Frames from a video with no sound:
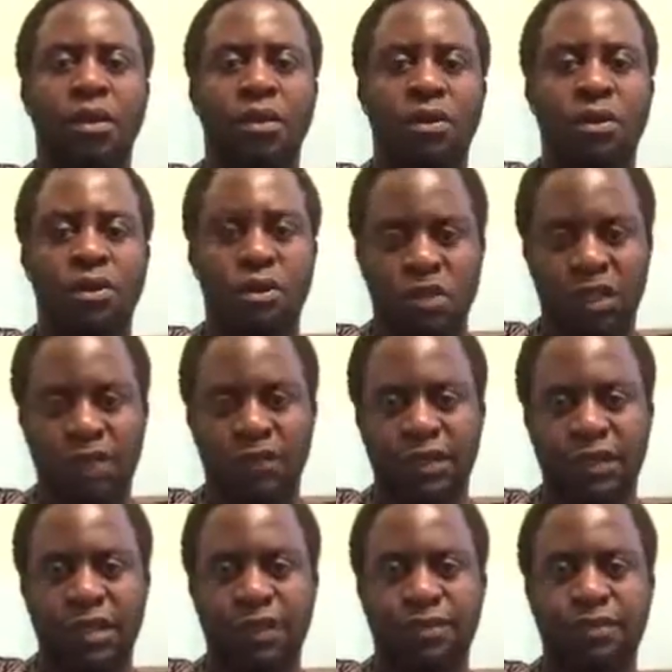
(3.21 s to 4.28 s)
Good
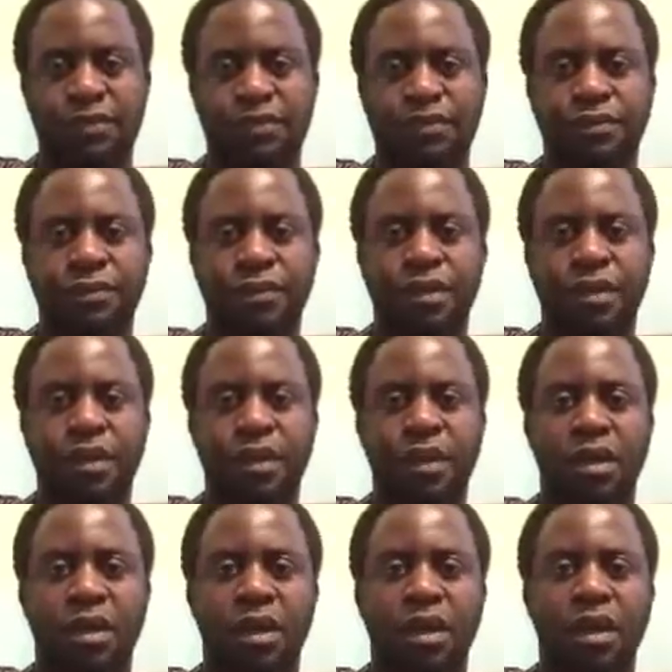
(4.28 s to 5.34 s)
evening.
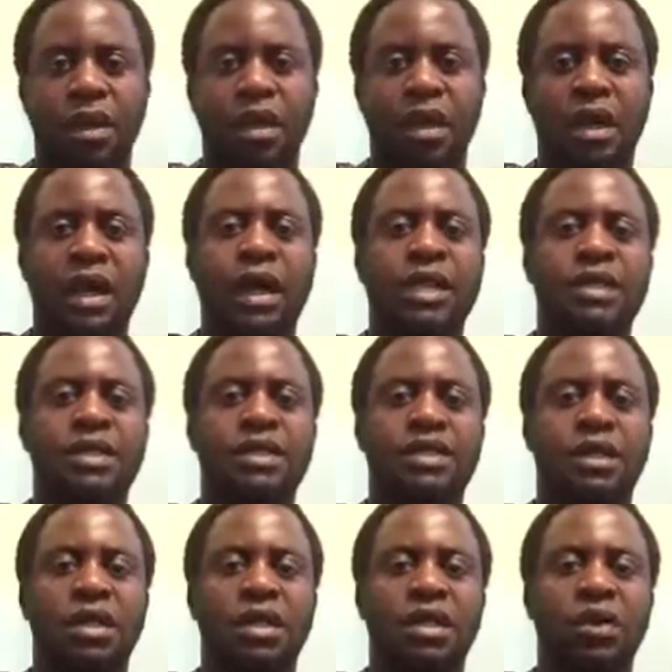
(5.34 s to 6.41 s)
As
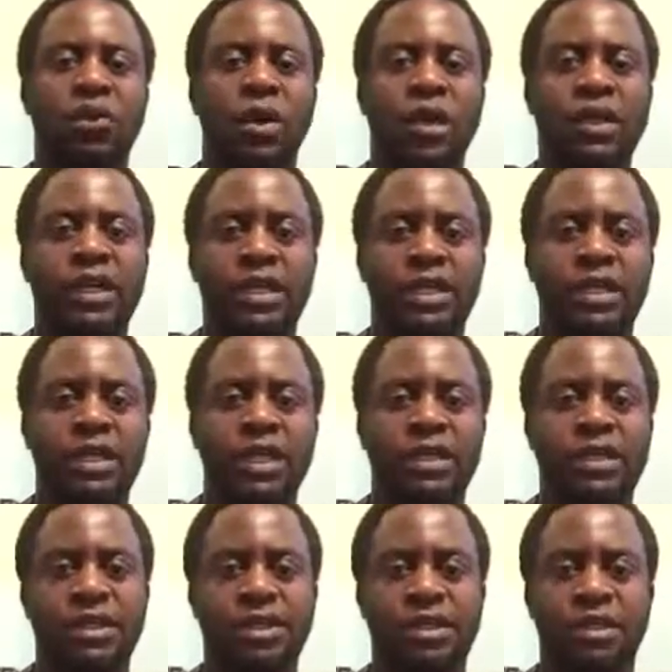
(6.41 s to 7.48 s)
world
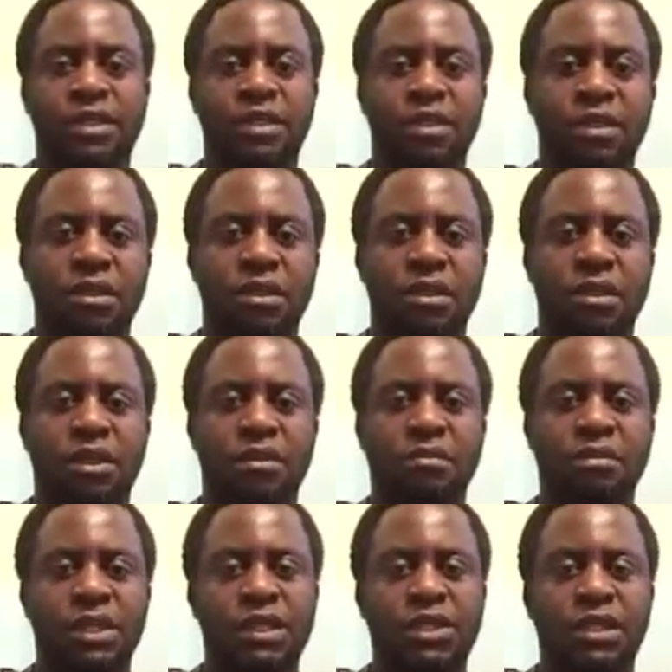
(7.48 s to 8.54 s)
leaders
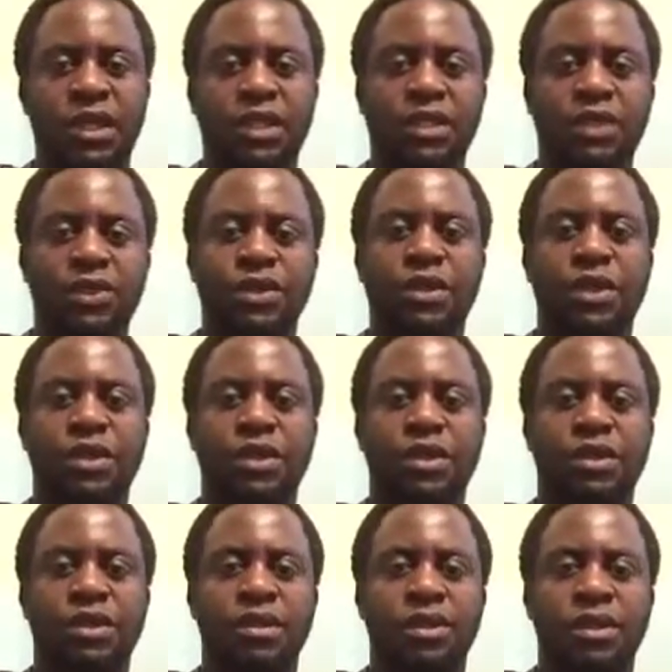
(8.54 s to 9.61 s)
meet in New York
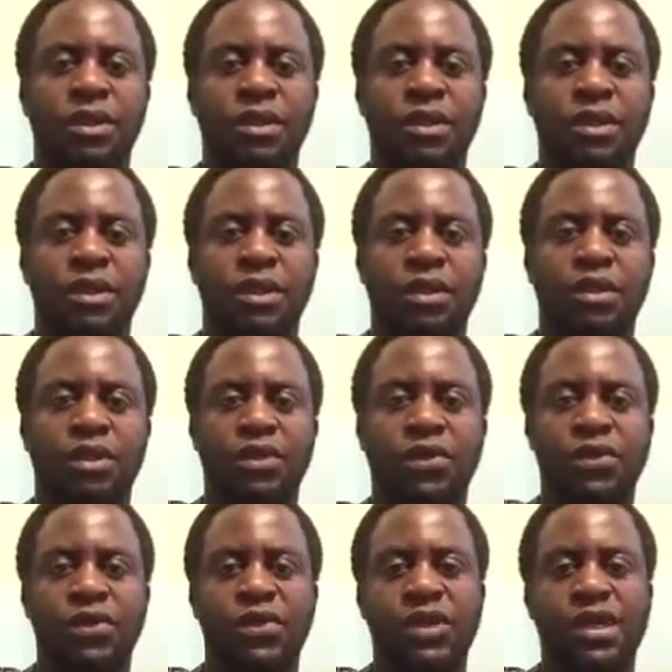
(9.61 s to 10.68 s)

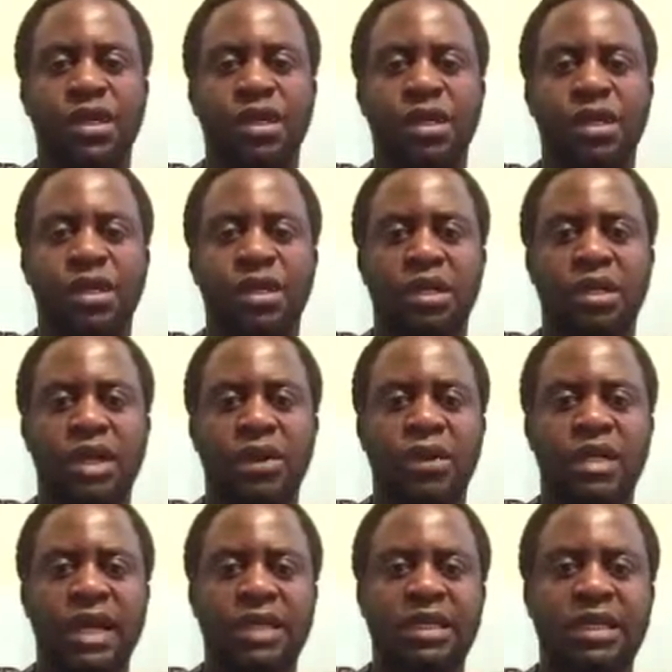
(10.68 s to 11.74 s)
during the
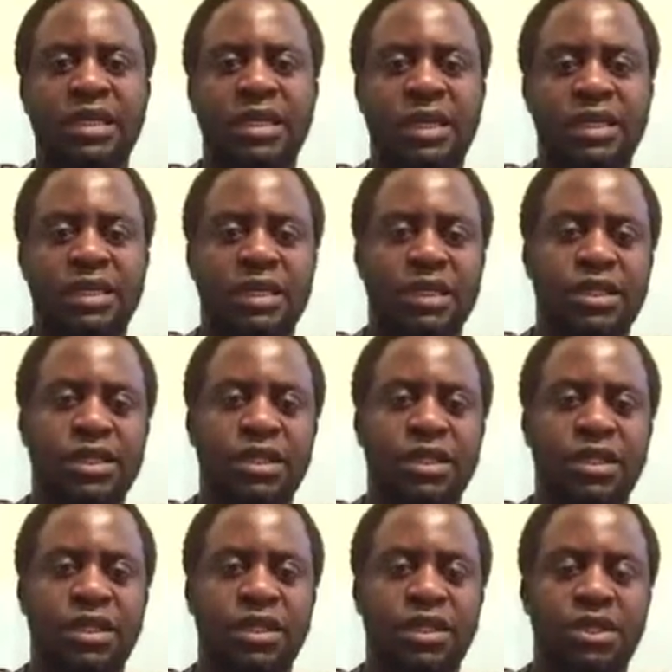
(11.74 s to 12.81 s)
United Nations
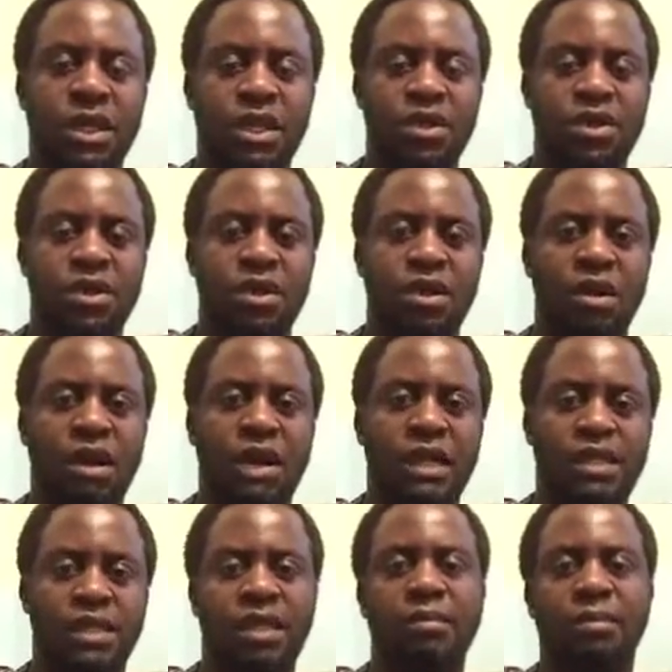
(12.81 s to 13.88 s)
General
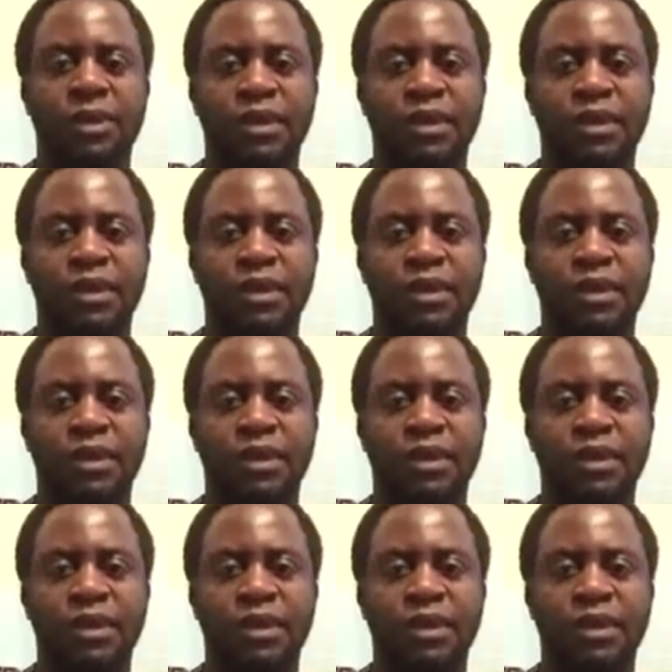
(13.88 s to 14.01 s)
Assembly,